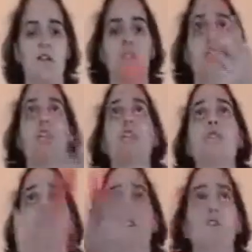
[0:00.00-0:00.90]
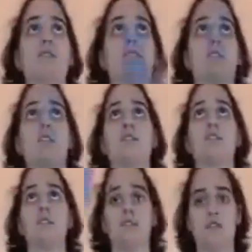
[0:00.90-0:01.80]
Toss, toss,
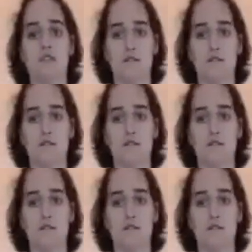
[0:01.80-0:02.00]
toss.